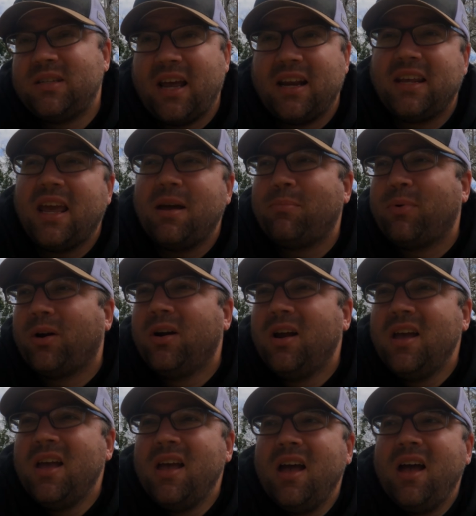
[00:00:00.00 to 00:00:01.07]
said camper.
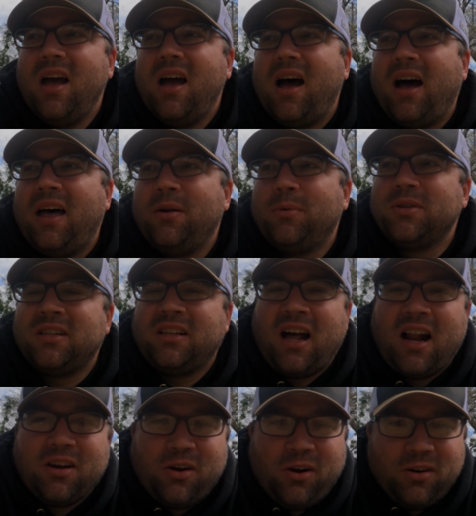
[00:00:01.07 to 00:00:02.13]
There was a
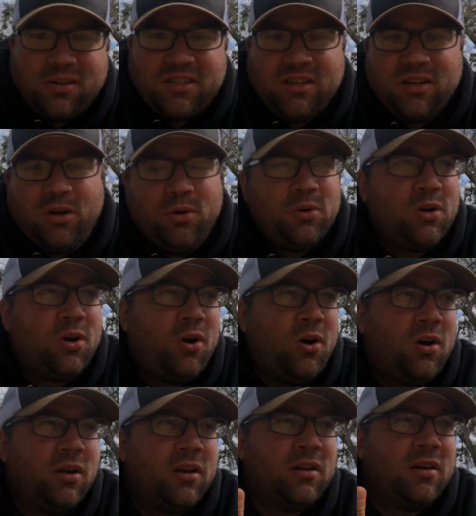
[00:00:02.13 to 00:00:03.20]
lot of cursing going
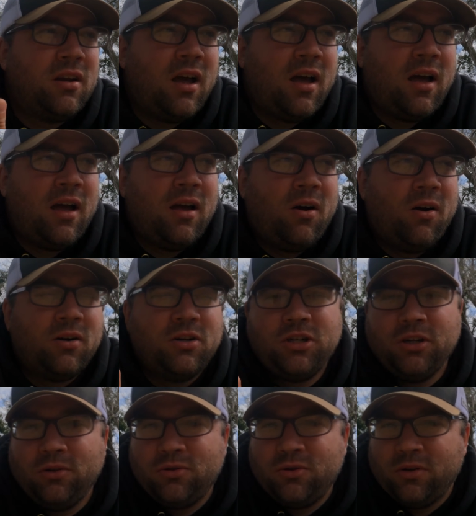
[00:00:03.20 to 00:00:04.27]
on. Our
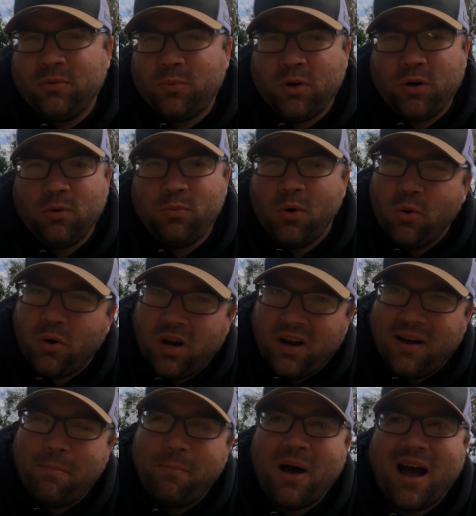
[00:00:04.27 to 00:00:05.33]
children were woken
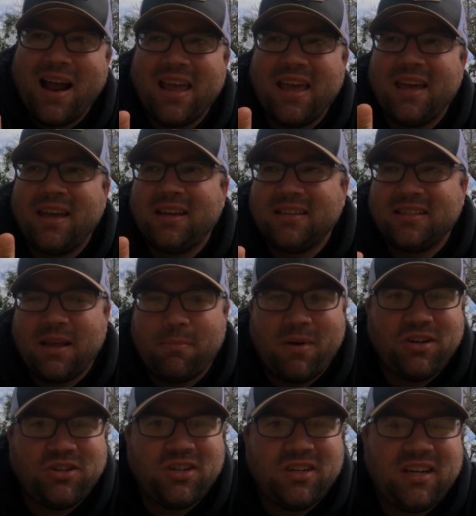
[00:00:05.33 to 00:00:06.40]
up by it because they
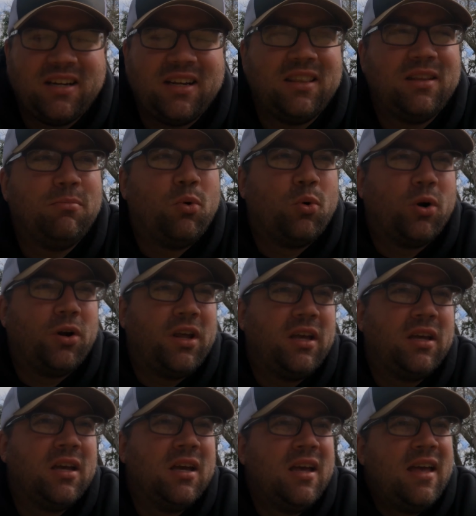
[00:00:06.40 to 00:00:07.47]
mentioned it in the
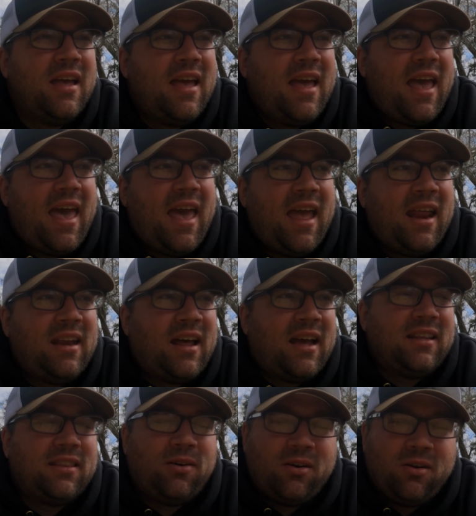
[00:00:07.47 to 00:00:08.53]
morning, and
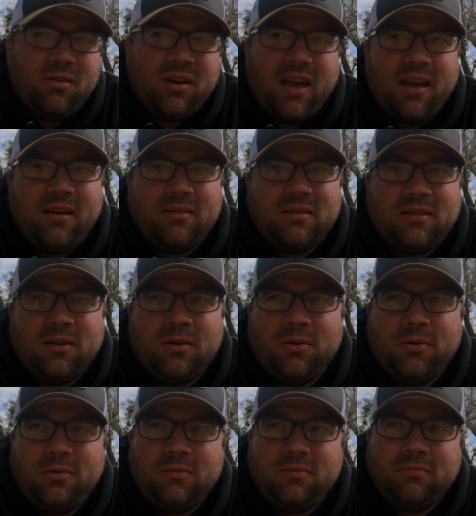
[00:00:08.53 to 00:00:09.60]
I thought, okay,
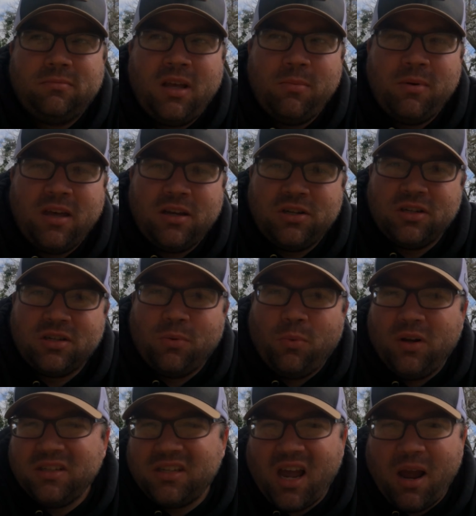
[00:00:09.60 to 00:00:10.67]
so maybe that's just a
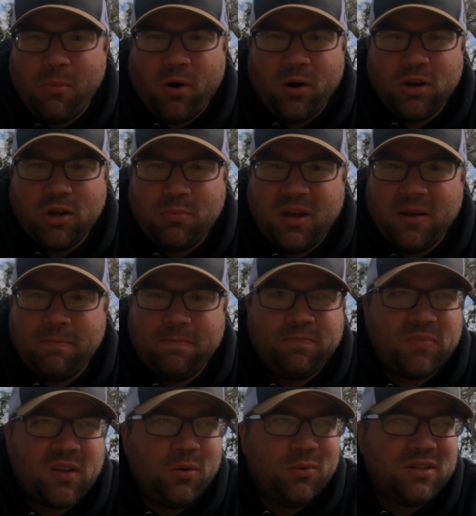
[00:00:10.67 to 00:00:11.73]
one-time argument.
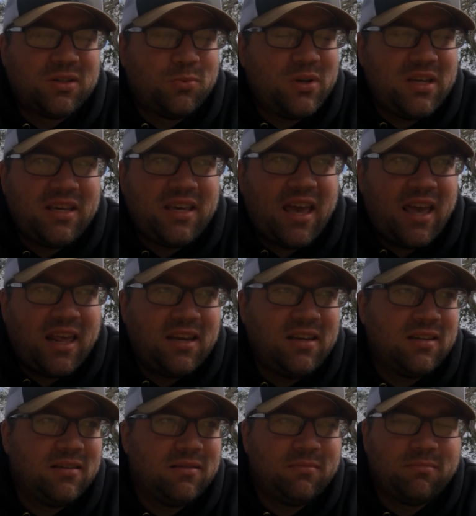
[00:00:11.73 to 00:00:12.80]
It was a weekend,
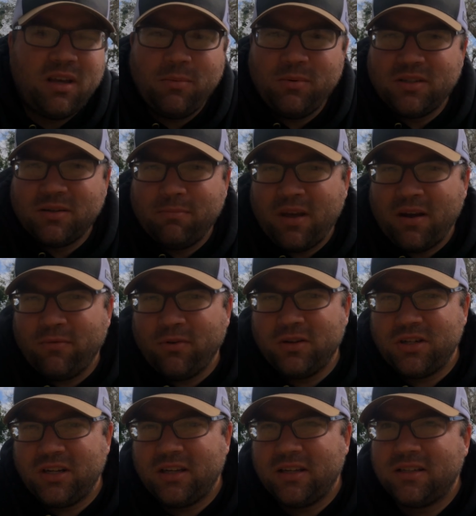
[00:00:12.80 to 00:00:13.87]
maybe some
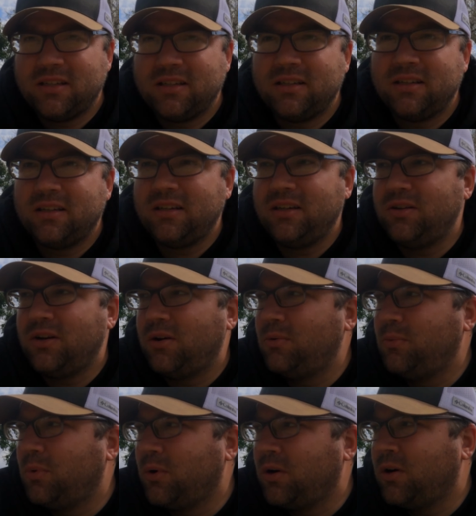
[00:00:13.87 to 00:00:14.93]
beverages, and you know,
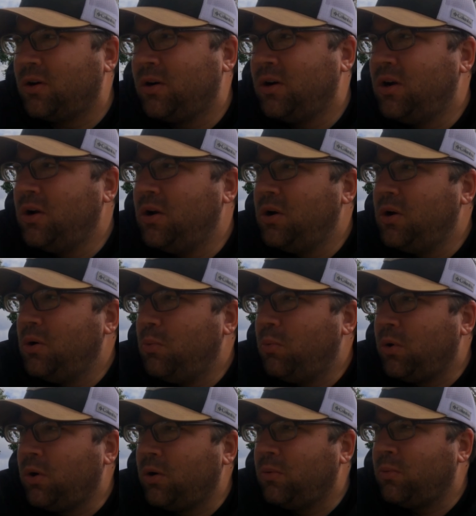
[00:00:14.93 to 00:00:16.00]

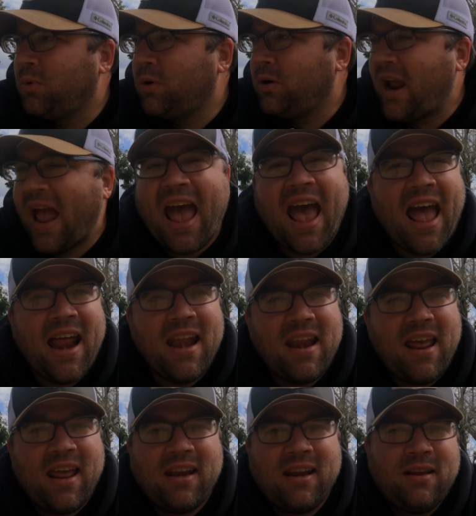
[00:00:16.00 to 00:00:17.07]
were had,
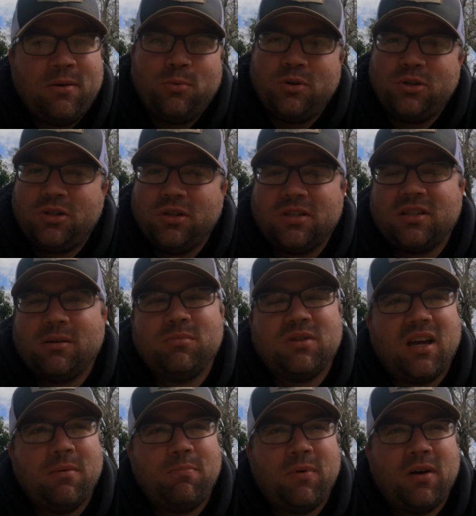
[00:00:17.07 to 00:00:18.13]
and it was just some
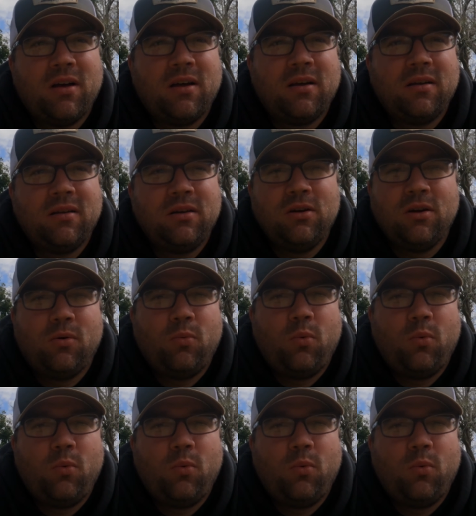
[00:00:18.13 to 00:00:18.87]
type of, you know,